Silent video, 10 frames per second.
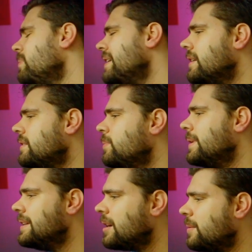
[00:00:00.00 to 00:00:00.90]
You mean it, you
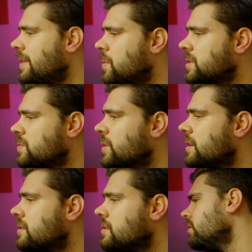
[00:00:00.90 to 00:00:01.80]
mean to tell me that wasn't
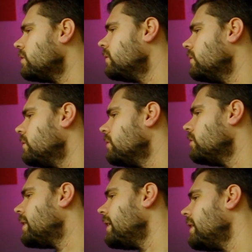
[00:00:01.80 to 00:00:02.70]
real?
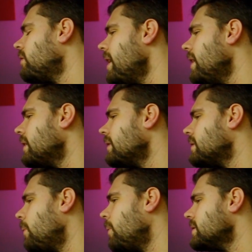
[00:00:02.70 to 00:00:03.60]
You're kidding, right?
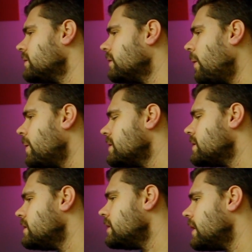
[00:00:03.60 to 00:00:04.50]
That that wasn't that
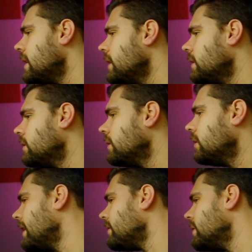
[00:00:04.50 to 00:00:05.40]
wasn't CGI?
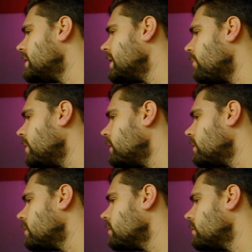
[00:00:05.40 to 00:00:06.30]
That it's not real?